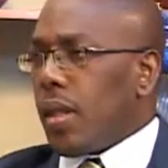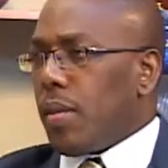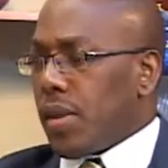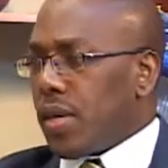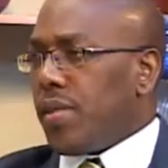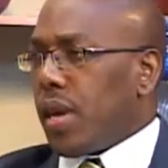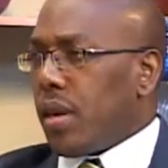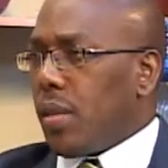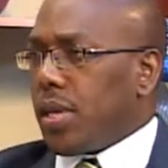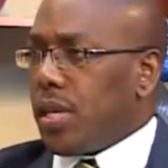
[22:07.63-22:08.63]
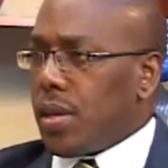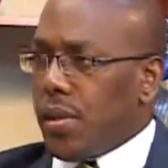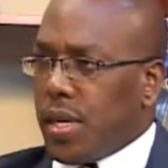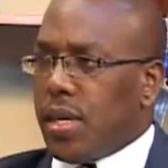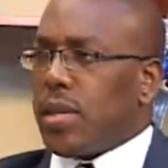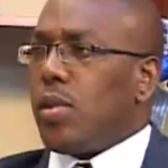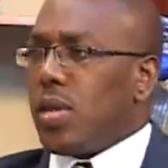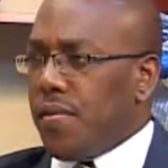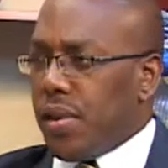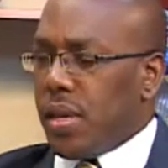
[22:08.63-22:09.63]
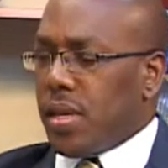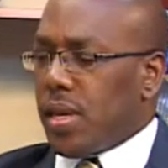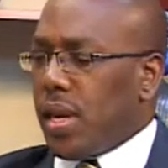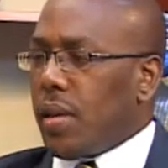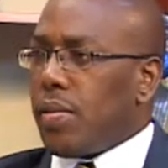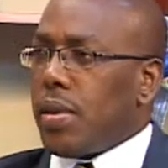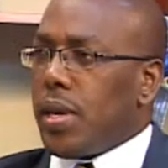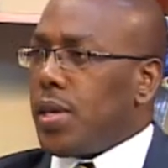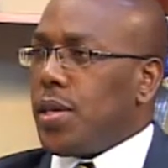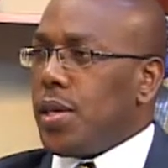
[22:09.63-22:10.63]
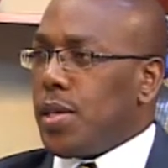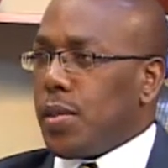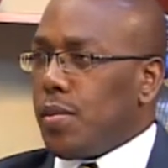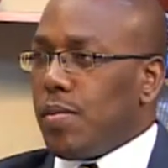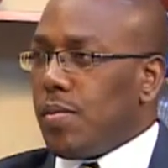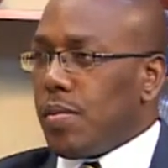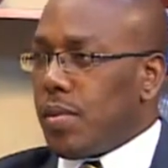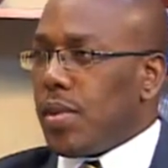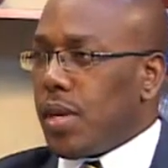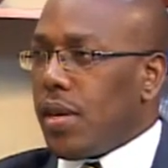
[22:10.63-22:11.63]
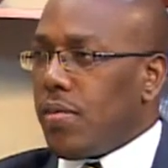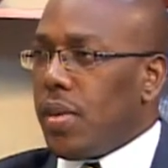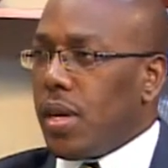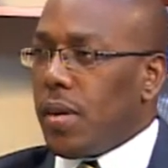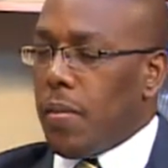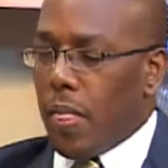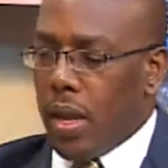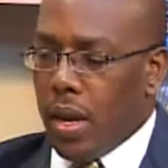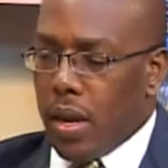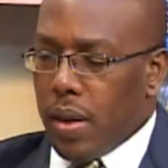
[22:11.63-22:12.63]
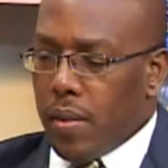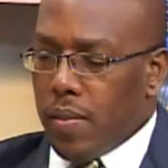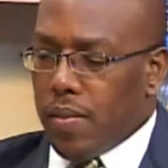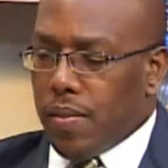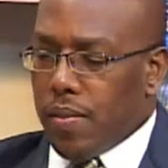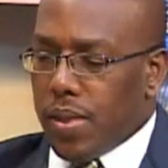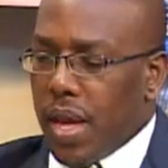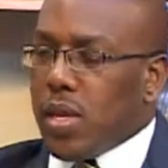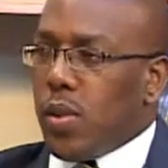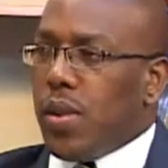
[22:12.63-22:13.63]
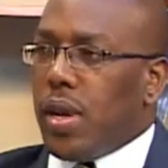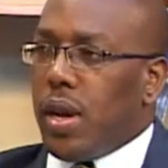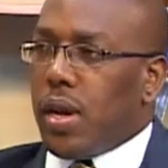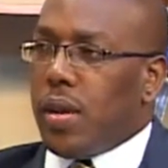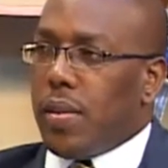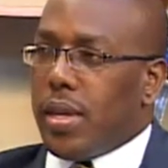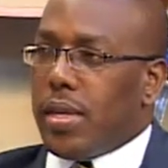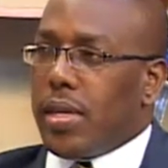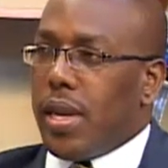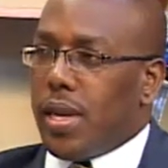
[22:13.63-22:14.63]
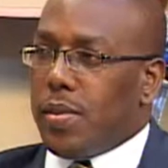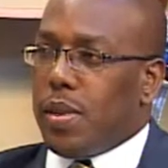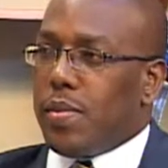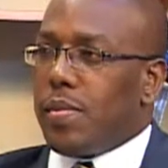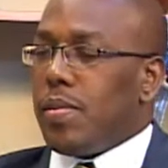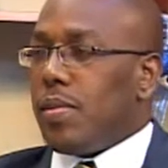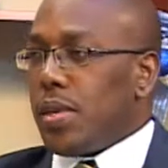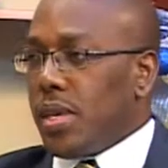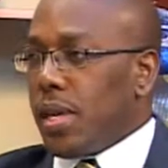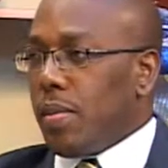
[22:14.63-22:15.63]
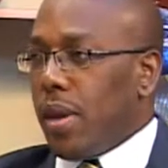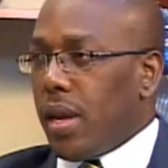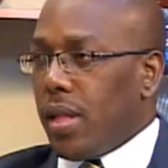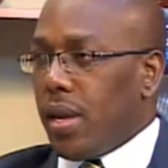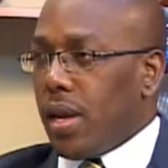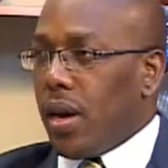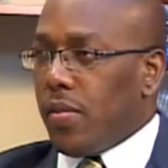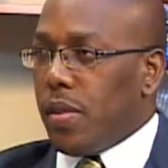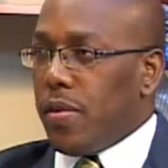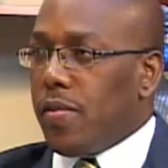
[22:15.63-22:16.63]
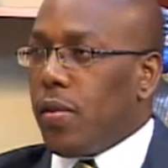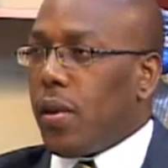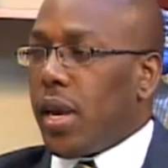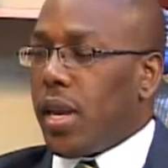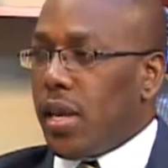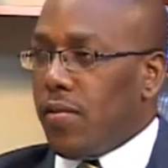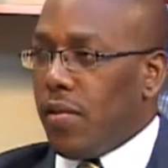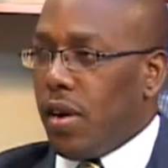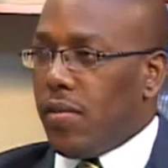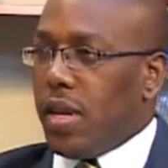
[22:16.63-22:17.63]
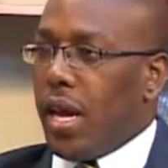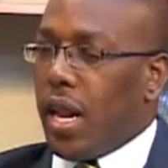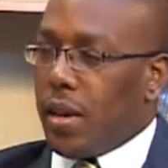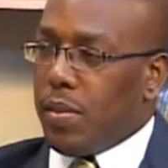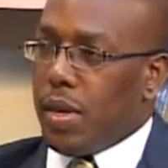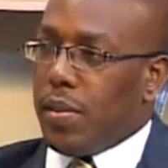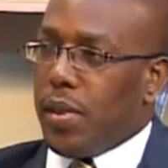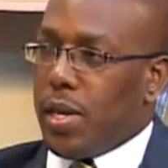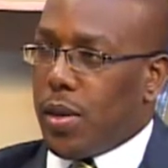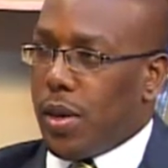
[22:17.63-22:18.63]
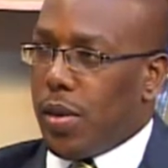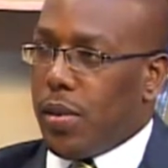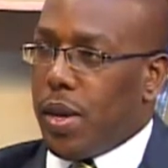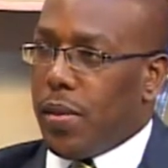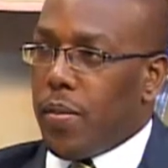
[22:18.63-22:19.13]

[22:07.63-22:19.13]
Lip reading: because of the economic situation, it's more difficult to get countries to give money. That is one of the arguments that has been presented by the government for getting involved in ALBA and Petrocaribe,